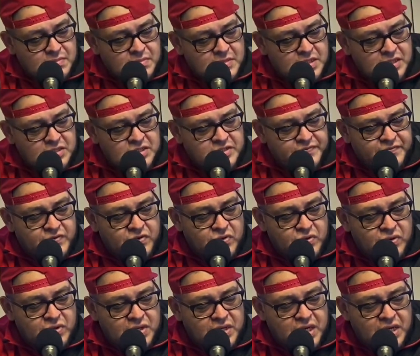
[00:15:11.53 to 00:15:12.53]
So
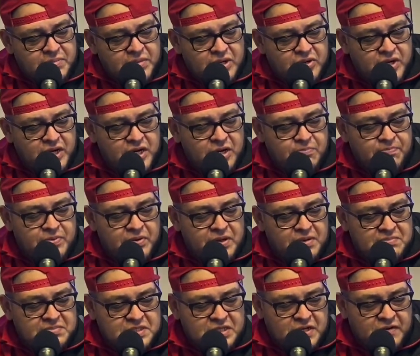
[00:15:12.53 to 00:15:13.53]
for Conor McGregor to put
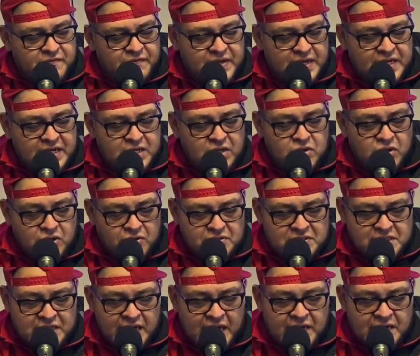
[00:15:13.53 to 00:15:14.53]
himself in the GOAT
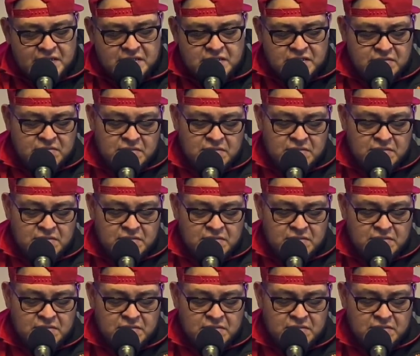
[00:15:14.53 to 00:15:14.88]
status,